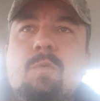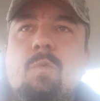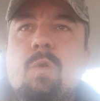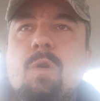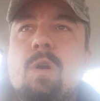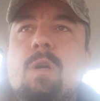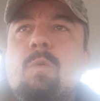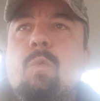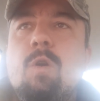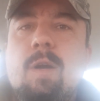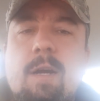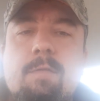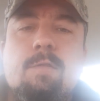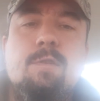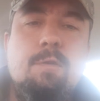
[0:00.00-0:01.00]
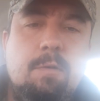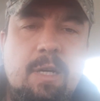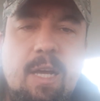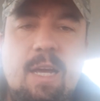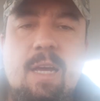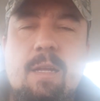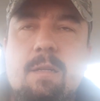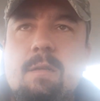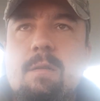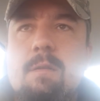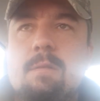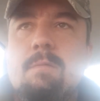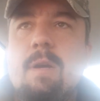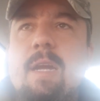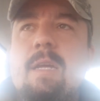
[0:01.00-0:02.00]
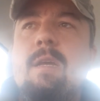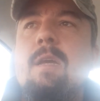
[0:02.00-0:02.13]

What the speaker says: work wherever you can, right?